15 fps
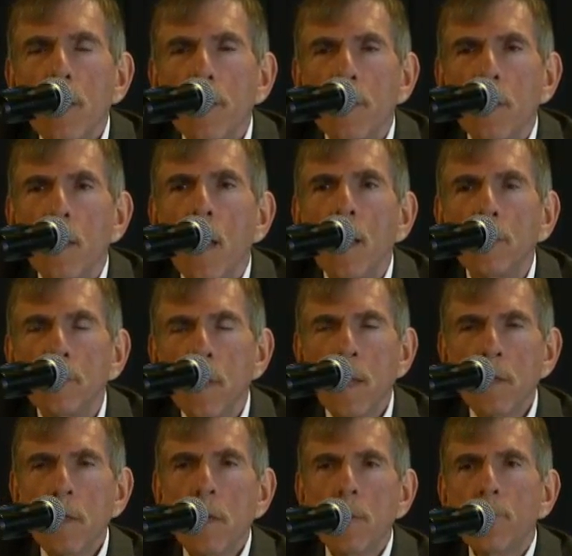the
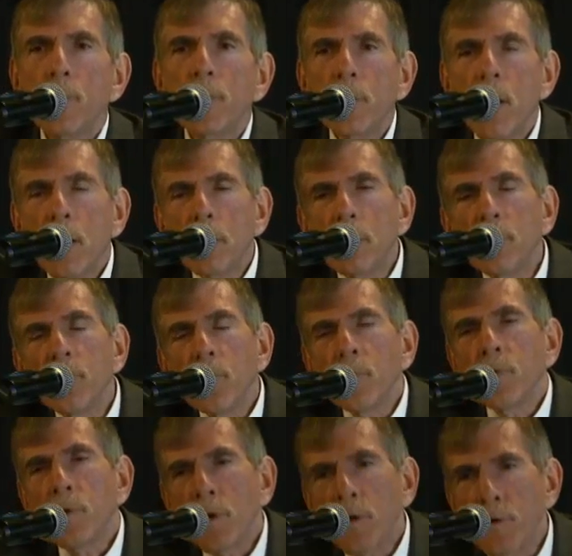identity protective
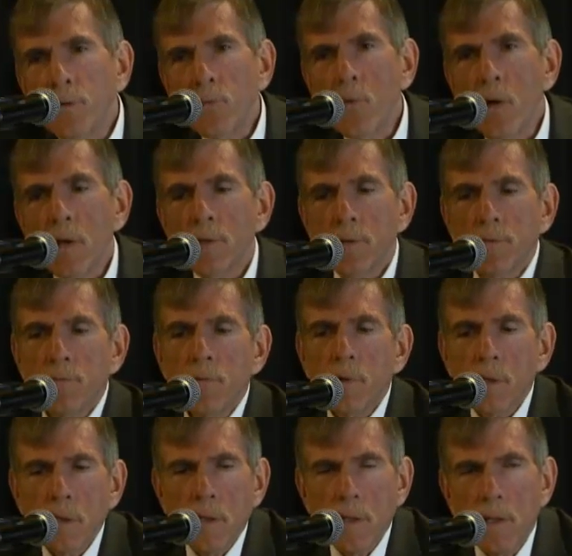order was
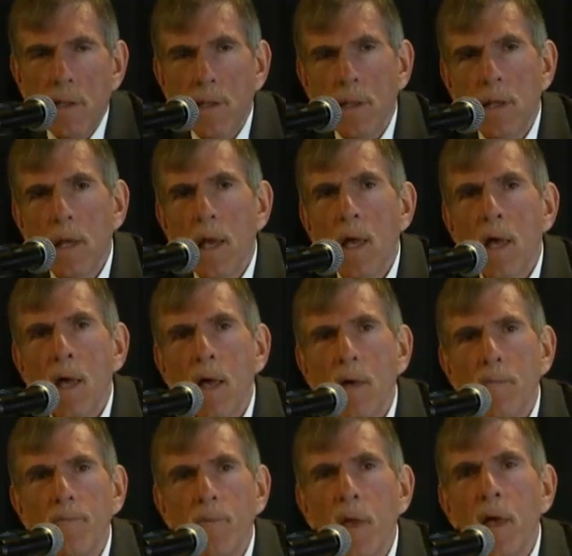really
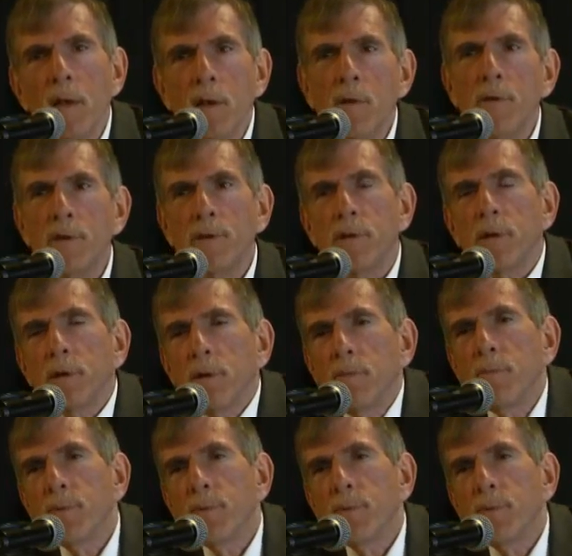not only to